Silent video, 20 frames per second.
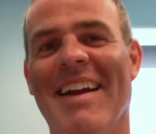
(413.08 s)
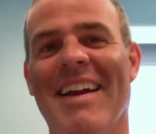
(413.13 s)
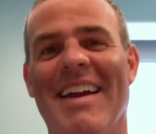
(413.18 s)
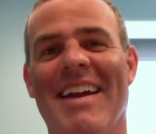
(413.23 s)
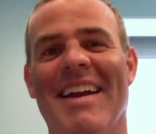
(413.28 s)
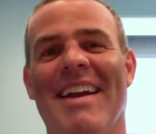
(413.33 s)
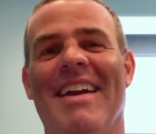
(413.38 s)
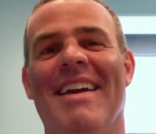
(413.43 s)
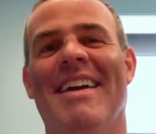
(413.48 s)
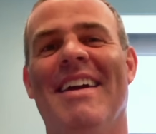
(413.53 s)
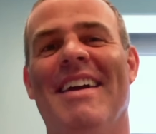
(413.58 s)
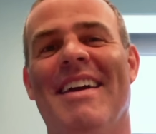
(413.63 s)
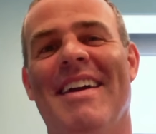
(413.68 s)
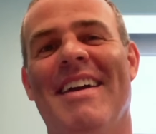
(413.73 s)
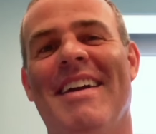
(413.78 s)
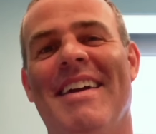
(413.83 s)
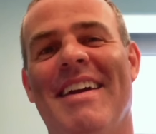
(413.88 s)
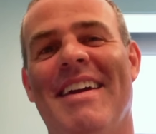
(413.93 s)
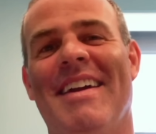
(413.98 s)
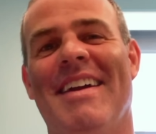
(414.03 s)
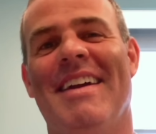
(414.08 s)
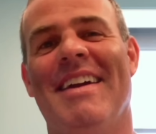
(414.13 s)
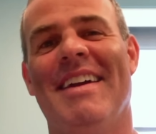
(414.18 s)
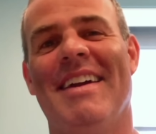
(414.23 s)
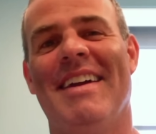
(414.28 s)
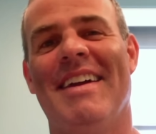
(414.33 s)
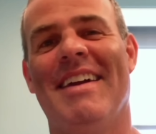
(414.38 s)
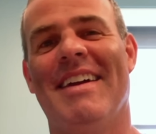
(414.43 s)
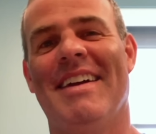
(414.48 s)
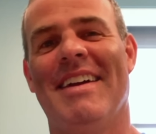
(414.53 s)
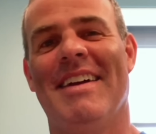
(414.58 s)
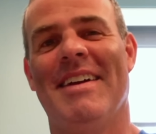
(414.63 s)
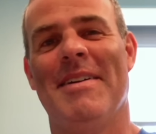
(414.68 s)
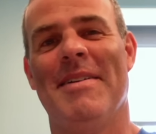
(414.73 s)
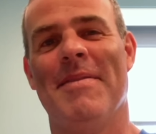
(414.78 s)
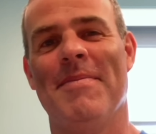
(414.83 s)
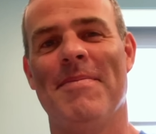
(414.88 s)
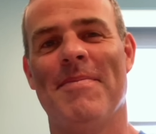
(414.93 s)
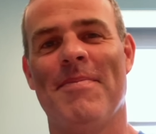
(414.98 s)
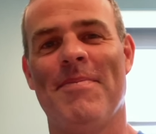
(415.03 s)

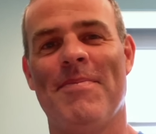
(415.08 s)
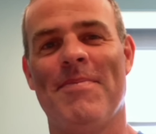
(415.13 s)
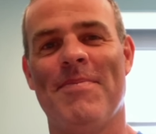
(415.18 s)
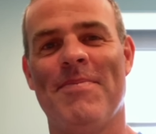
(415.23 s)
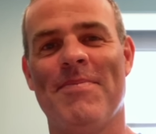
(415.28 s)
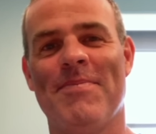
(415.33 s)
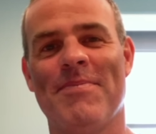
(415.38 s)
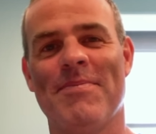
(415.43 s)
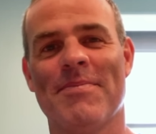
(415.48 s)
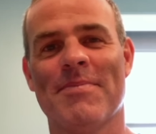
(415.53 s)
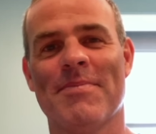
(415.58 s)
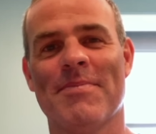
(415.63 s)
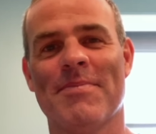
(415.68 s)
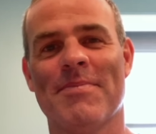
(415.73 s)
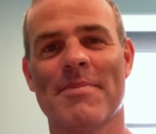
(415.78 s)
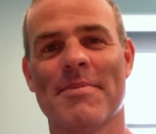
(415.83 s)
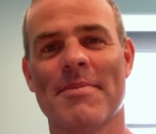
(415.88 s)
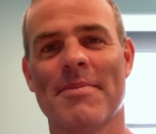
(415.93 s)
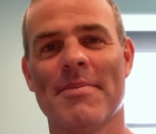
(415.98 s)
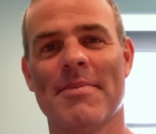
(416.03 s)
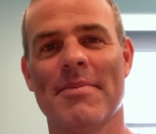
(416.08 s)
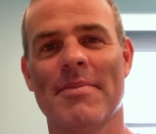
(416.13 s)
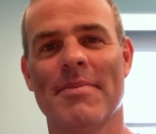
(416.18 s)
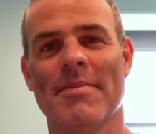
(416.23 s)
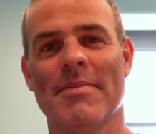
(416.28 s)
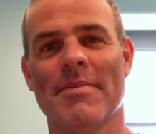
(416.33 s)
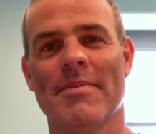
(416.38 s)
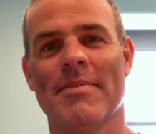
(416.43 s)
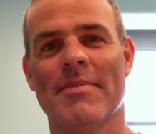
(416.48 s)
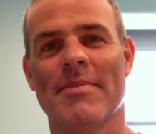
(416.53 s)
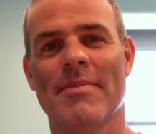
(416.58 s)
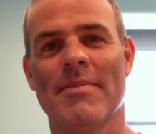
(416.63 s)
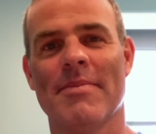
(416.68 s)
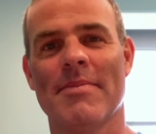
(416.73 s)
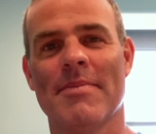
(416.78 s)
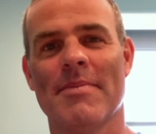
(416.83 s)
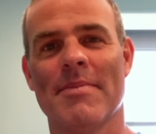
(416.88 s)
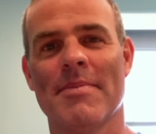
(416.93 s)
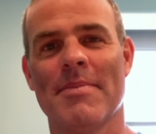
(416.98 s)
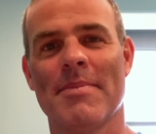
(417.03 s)

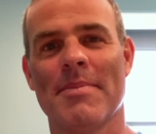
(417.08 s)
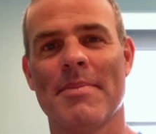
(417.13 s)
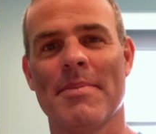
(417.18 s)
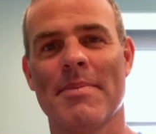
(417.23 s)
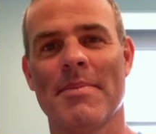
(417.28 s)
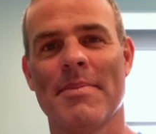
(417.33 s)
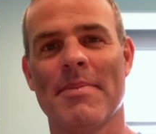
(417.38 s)
This person isn't speaking.